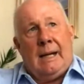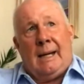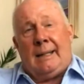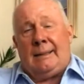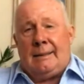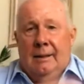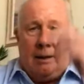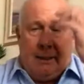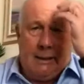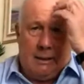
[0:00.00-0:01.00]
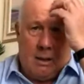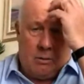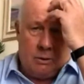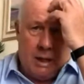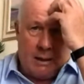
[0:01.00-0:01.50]
And I didn't
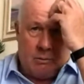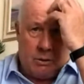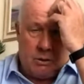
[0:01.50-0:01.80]
know. Jack